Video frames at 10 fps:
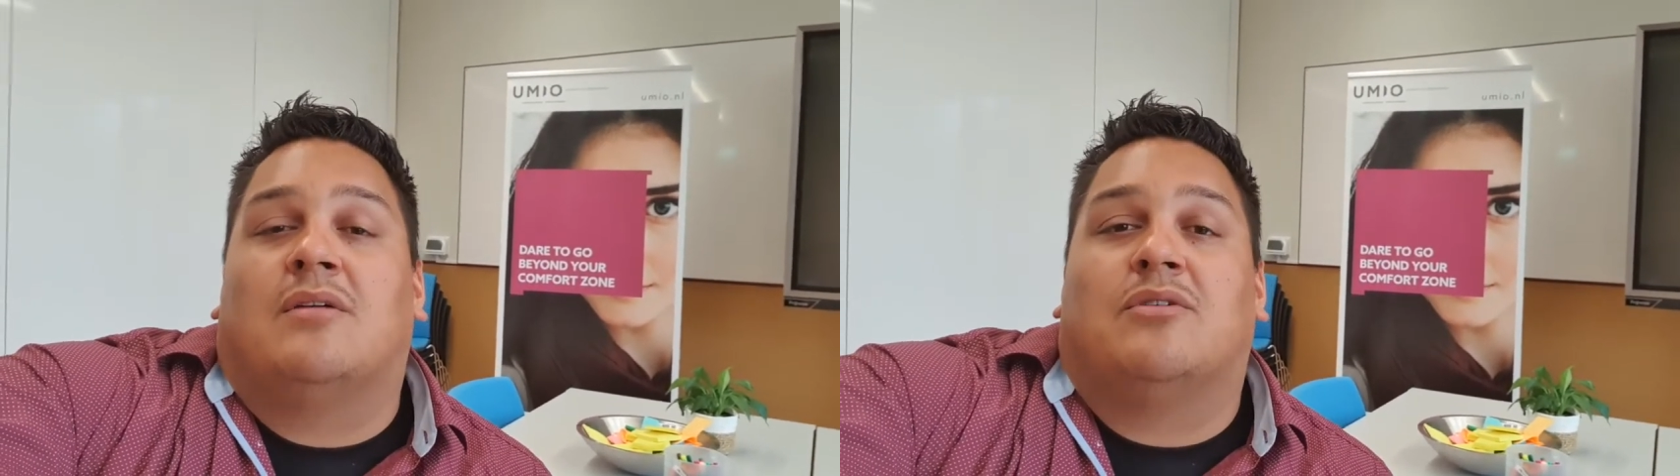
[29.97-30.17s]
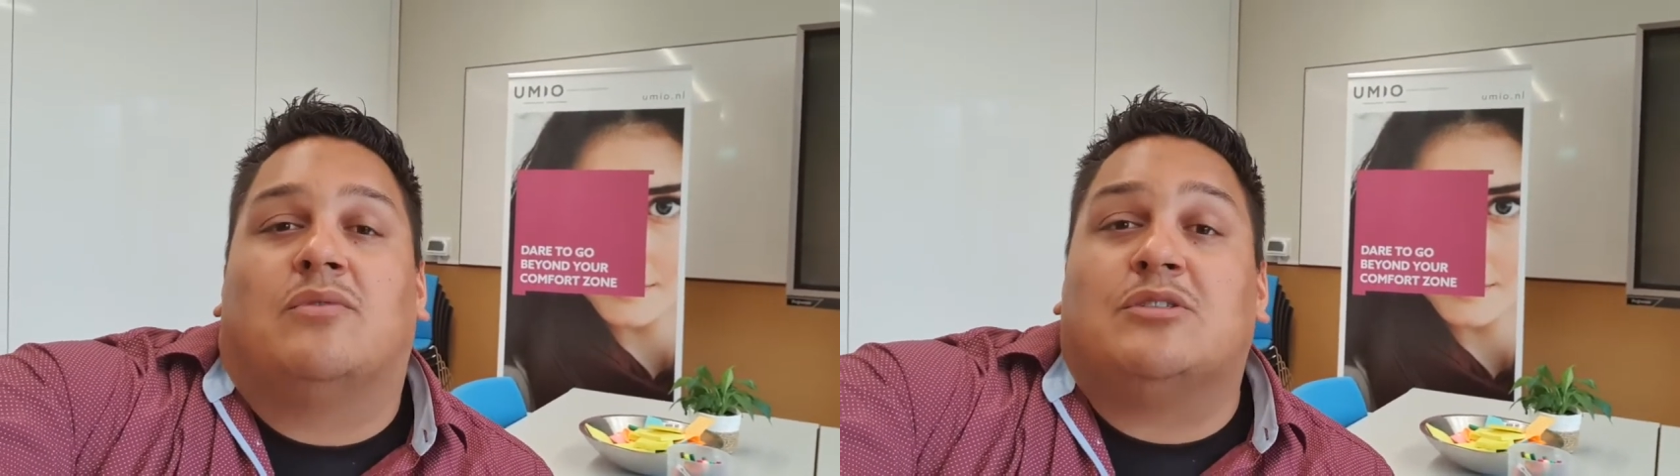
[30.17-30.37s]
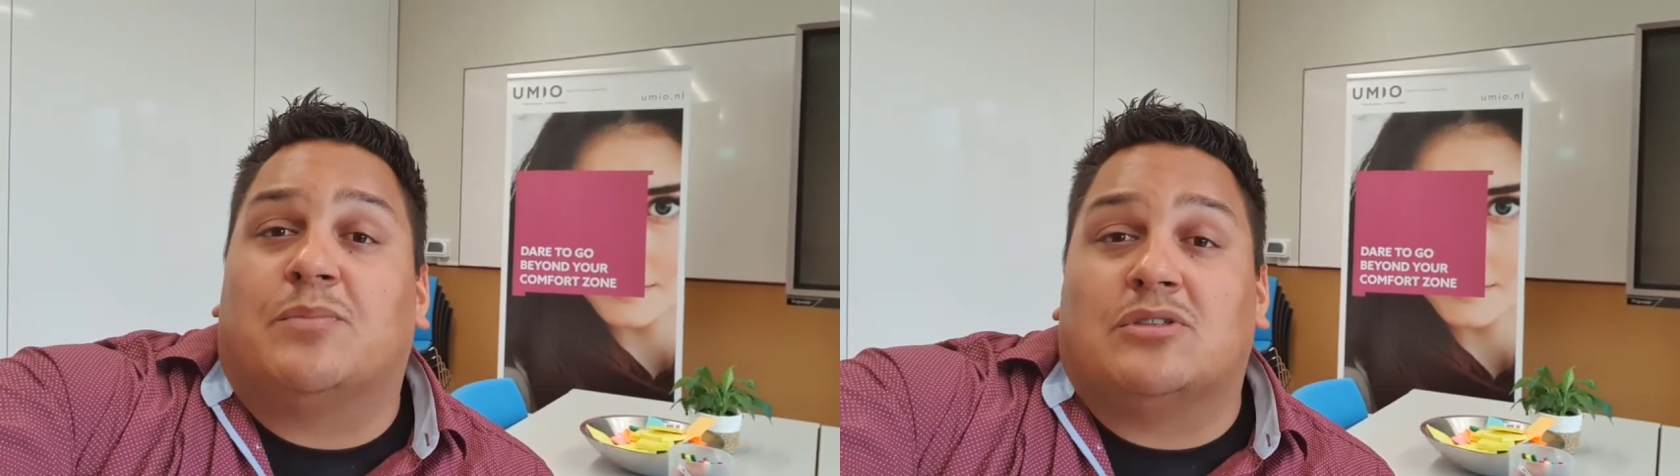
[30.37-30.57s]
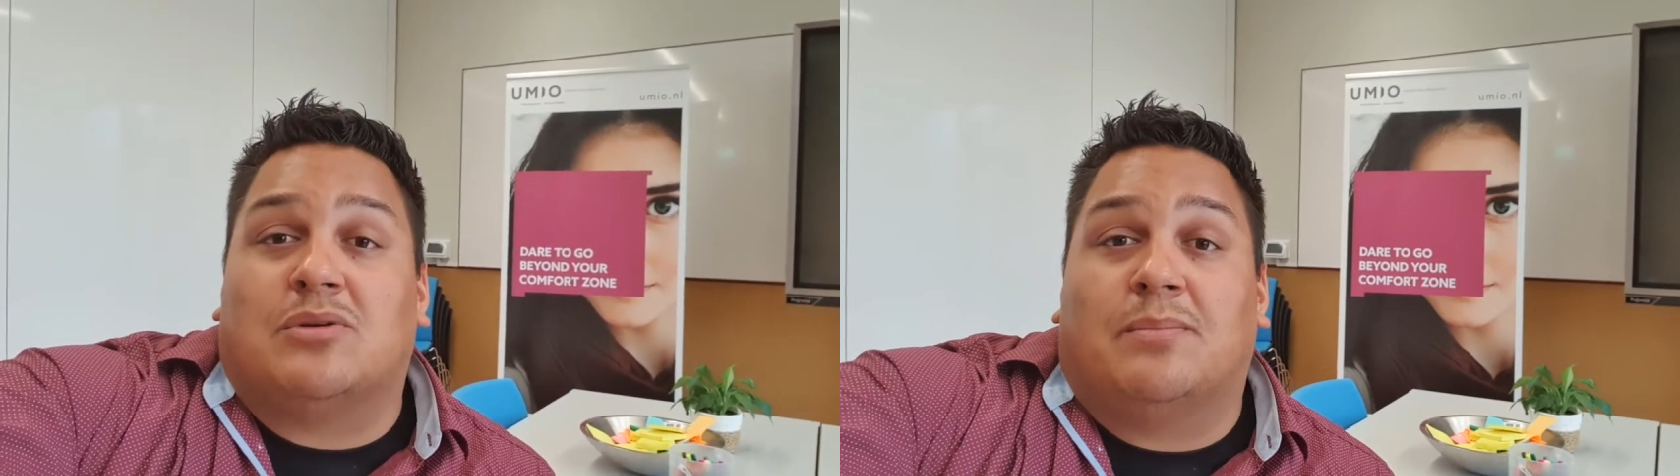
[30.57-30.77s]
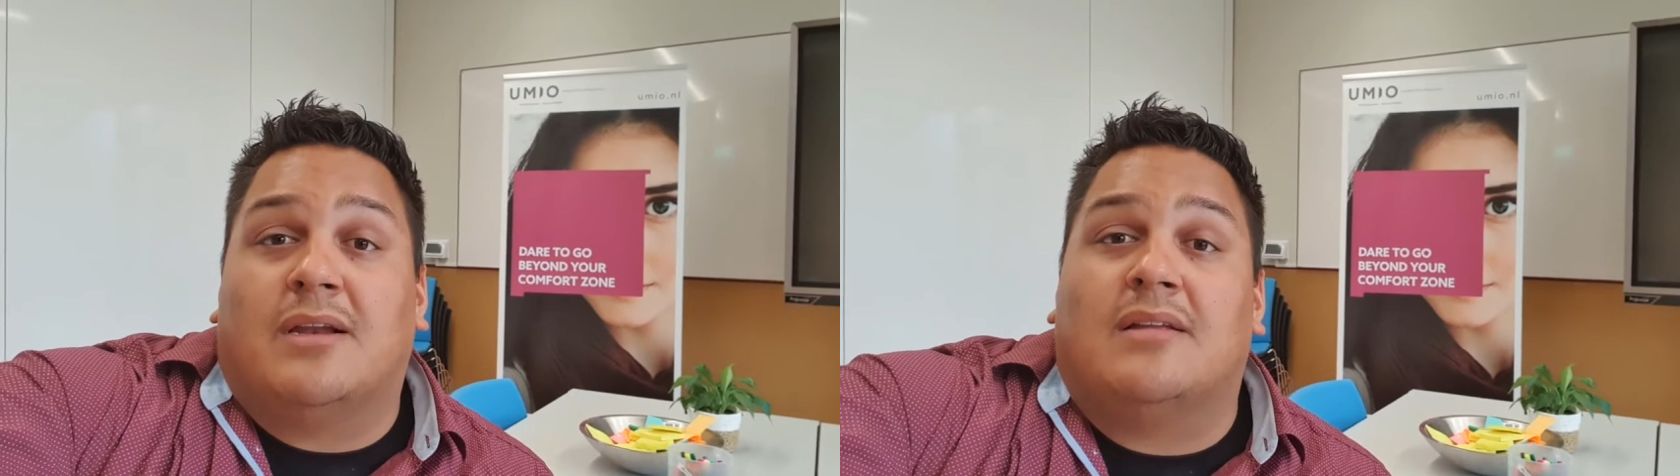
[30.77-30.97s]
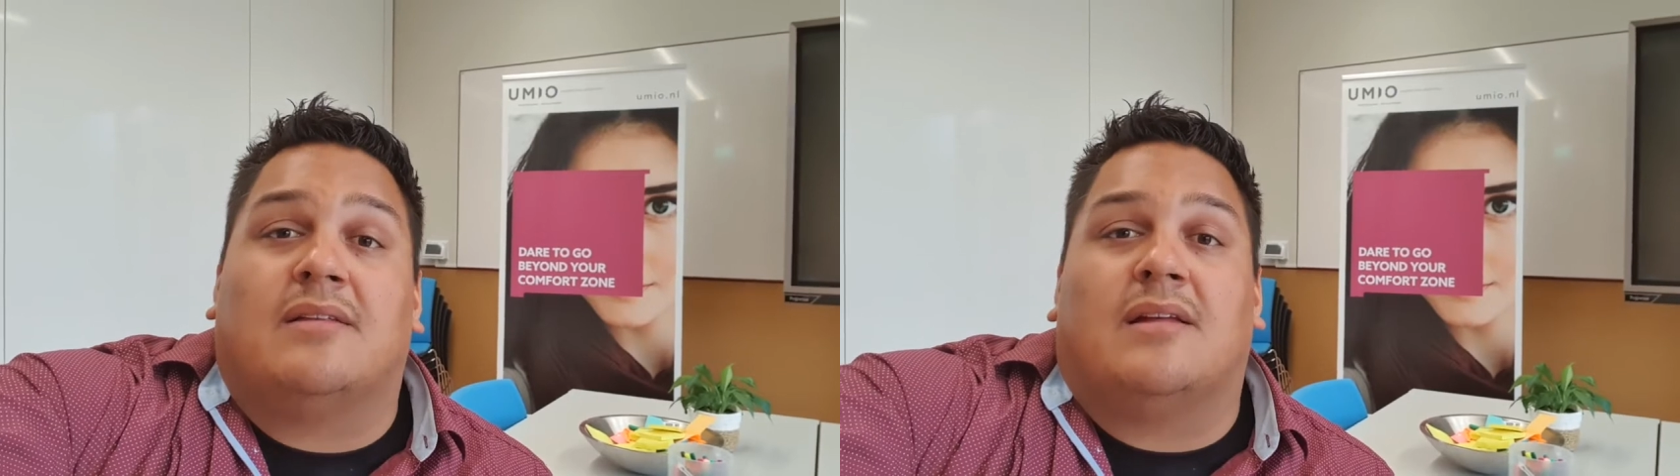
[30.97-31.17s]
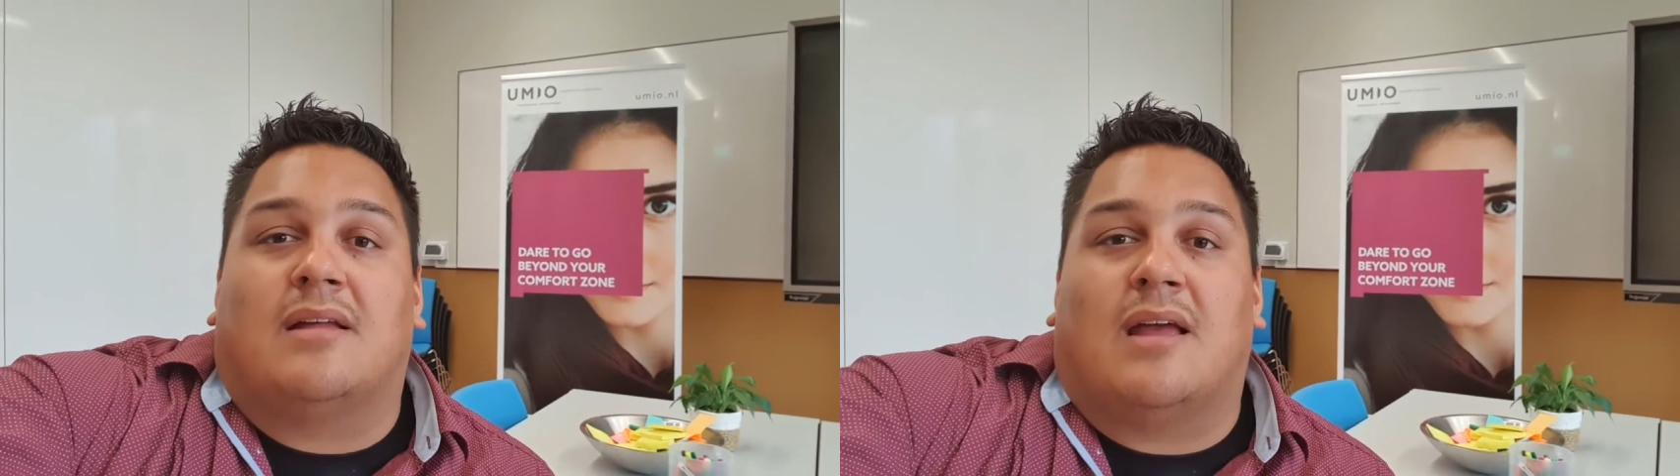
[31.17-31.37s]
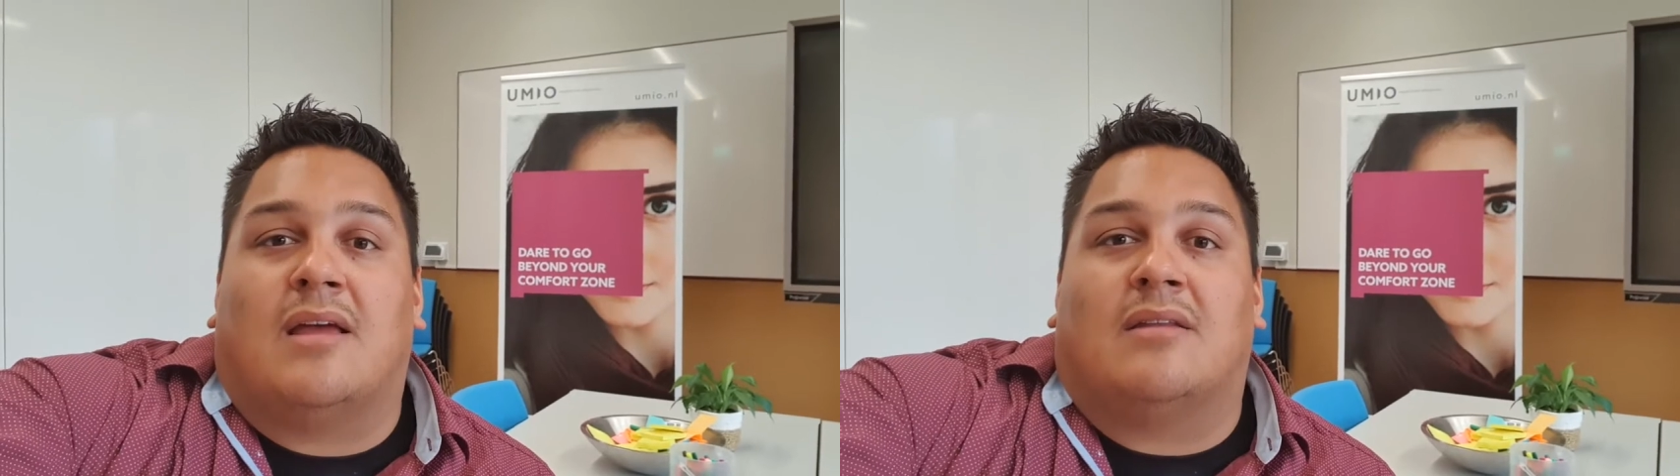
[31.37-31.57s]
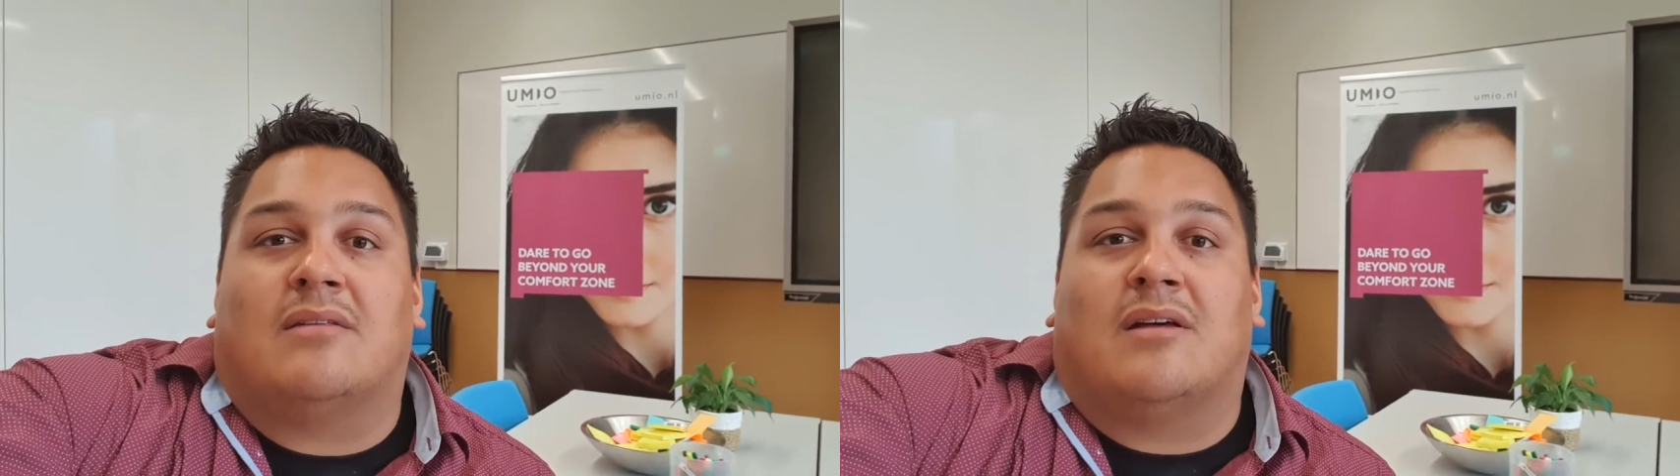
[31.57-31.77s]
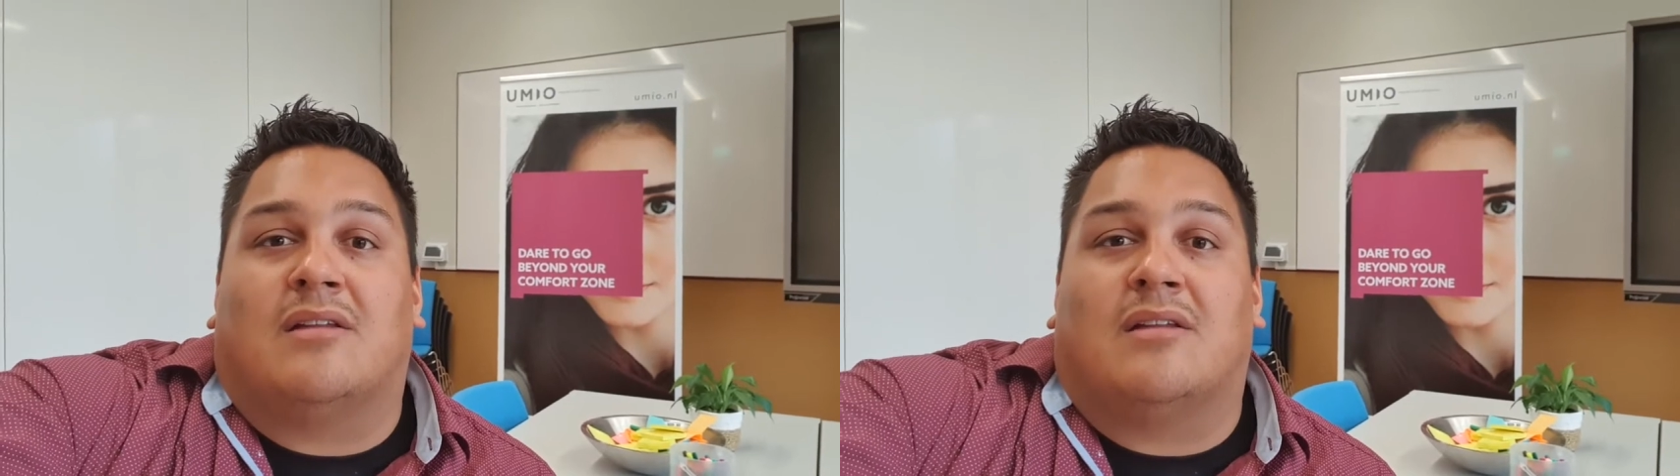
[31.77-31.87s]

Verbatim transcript: the responsibility in uh,